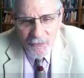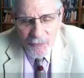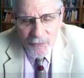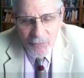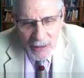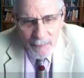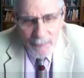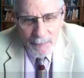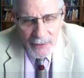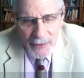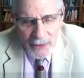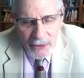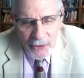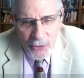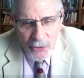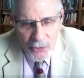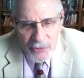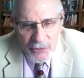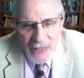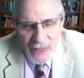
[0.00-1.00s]
of rape
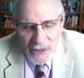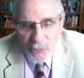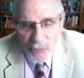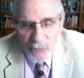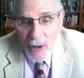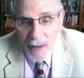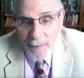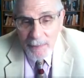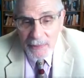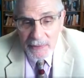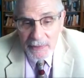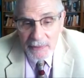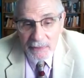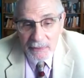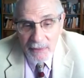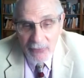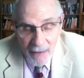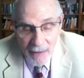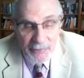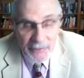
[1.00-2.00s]
being used as a
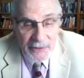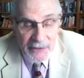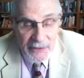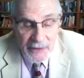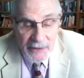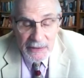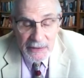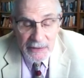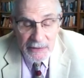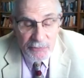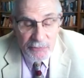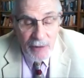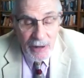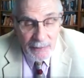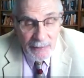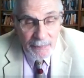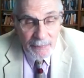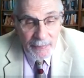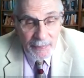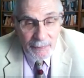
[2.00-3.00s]
weapon. It obviously
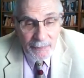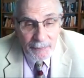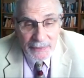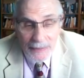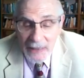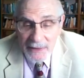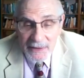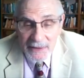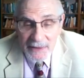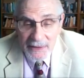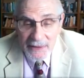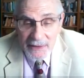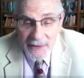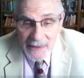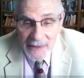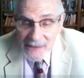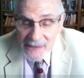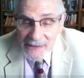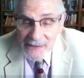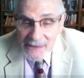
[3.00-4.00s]
is rape, but that's
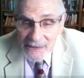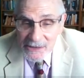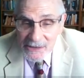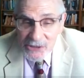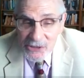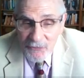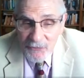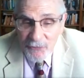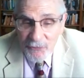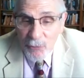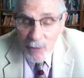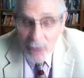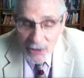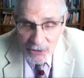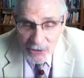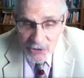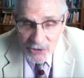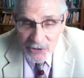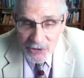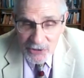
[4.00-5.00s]
not a different
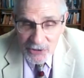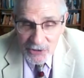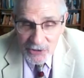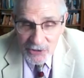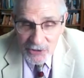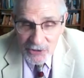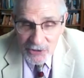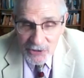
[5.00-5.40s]
question.